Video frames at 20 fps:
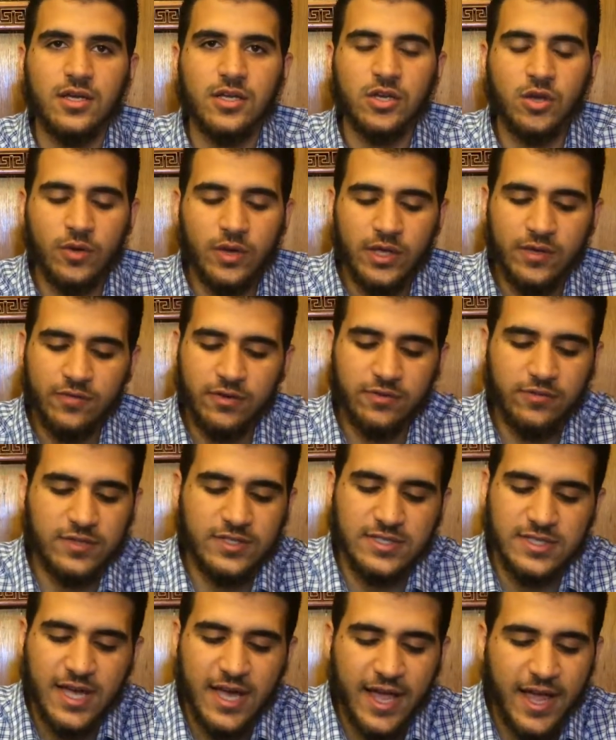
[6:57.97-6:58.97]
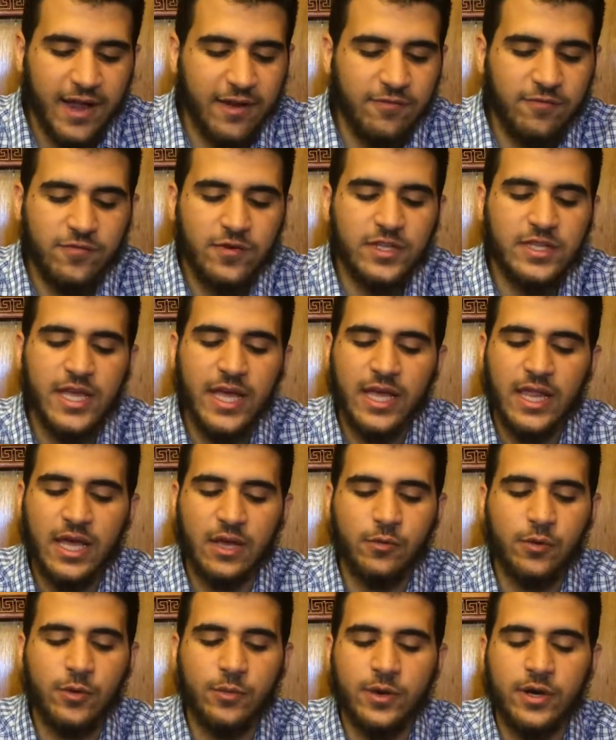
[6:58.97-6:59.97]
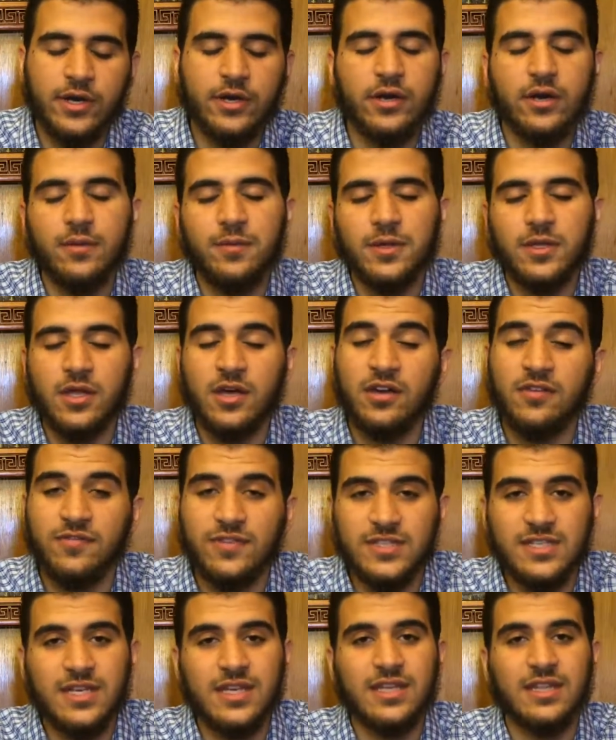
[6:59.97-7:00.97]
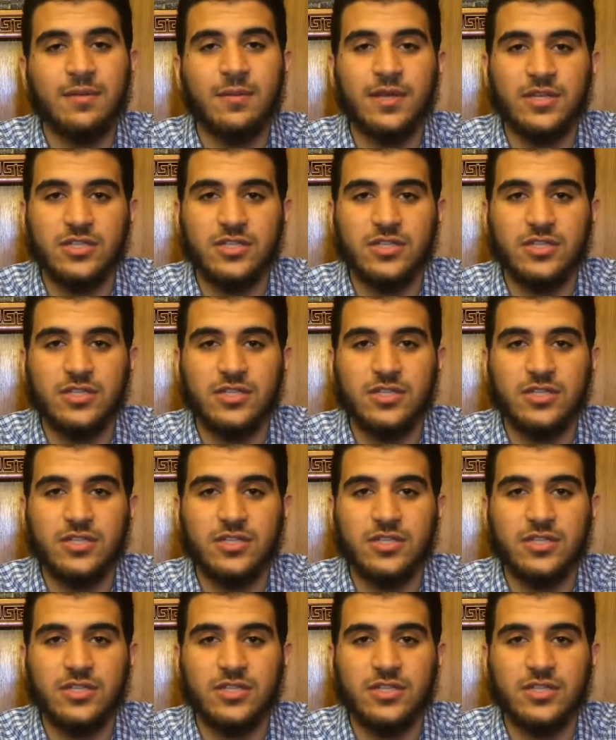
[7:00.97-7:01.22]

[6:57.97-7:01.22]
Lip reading: You know, even if it's not every day like we were in Ramadan visiting the